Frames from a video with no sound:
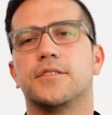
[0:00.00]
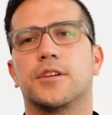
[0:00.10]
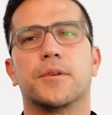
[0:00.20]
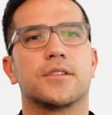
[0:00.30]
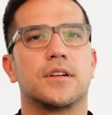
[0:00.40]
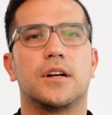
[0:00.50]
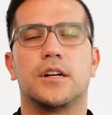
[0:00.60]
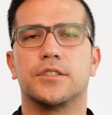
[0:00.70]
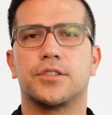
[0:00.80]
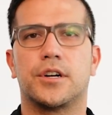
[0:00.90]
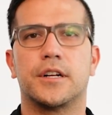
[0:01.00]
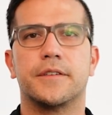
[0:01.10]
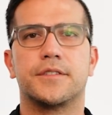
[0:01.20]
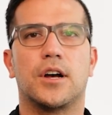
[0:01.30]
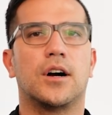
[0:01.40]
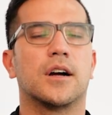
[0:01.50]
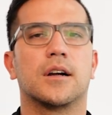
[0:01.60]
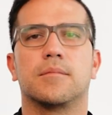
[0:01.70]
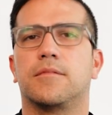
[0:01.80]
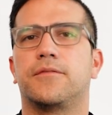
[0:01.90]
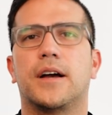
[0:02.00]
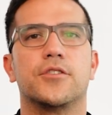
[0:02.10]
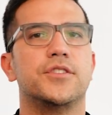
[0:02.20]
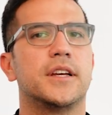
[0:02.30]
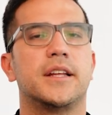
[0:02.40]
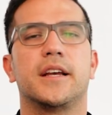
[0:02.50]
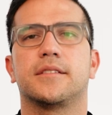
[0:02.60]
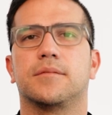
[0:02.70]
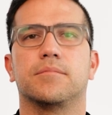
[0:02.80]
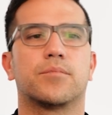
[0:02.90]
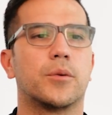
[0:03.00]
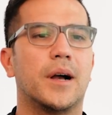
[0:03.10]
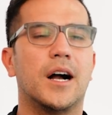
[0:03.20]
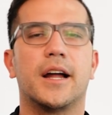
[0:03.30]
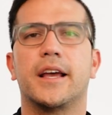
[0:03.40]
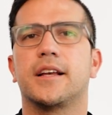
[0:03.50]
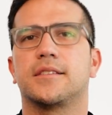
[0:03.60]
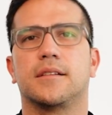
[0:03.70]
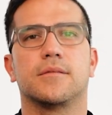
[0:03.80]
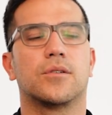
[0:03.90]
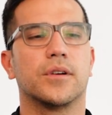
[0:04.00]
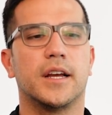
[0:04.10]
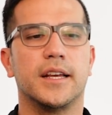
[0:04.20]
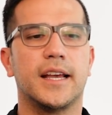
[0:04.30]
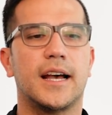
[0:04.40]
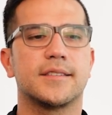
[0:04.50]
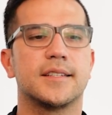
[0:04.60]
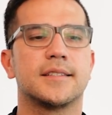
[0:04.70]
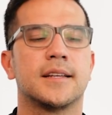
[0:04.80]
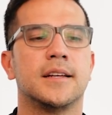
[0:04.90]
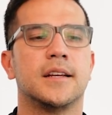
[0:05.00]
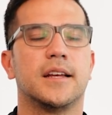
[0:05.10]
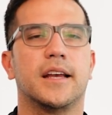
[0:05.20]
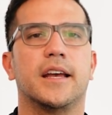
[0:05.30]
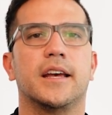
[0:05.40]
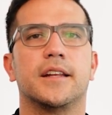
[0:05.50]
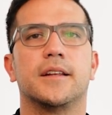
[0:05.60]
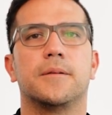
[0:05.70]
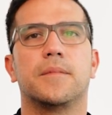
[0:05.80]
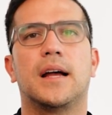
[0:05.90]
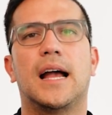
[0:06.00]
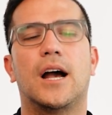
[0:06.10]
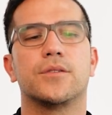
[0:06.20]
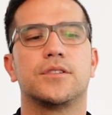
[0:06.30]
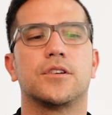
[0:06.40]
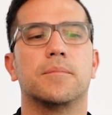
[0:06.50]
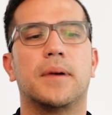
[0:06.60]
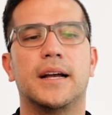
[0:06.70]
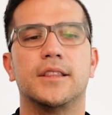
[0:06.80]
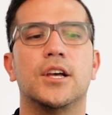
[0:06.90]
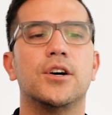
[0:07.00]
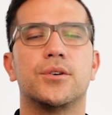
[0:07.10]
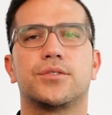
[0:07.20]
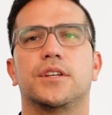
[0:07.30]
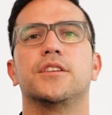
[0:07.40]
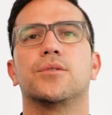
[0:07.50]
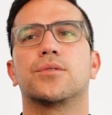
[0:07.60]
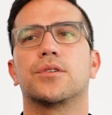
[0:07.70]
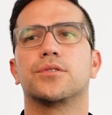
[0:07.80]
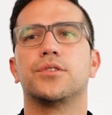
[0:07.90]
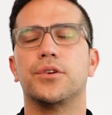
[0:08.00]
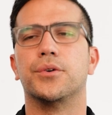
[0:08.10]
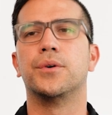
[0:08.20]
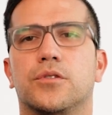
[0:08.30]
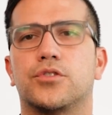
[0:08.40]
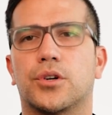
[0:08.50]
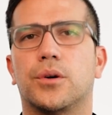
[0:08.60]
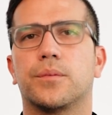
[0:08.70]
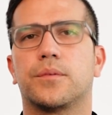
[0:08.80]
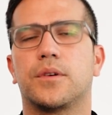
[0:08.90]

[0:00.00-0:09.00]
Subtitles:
some of those alternatives are phytogenics and probiotics and organic acids, and how to combine those in order to control